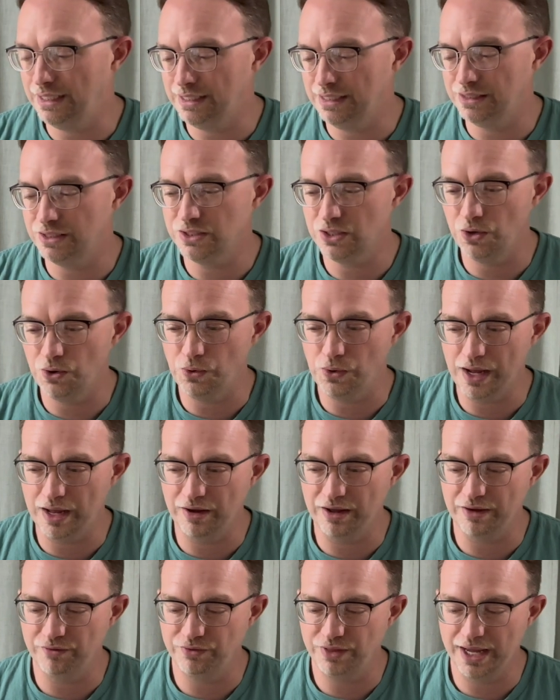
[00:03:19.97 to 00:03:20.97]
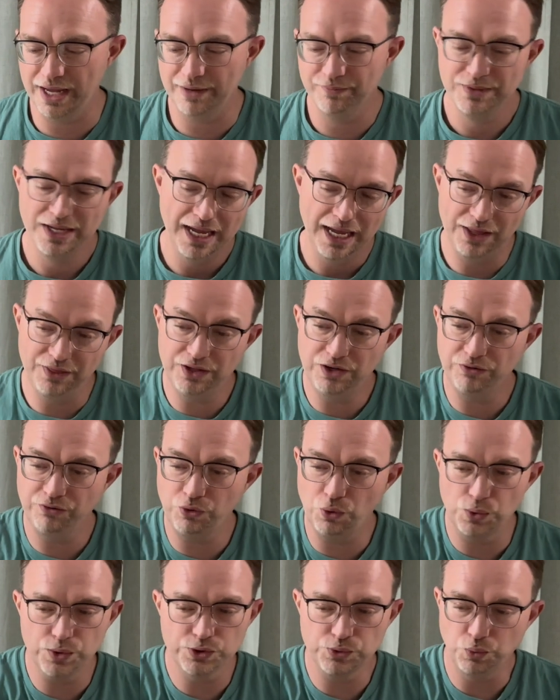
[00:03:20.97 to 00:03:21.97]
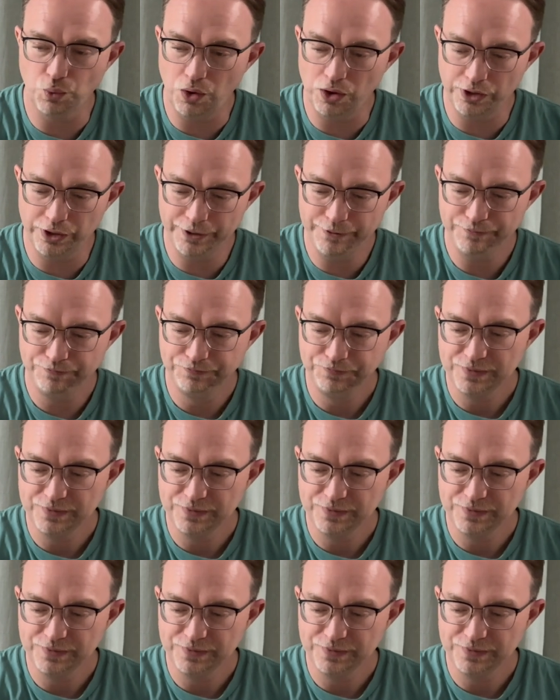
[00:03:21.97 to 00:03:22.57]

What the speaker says: And so I have that. And then, of course, water.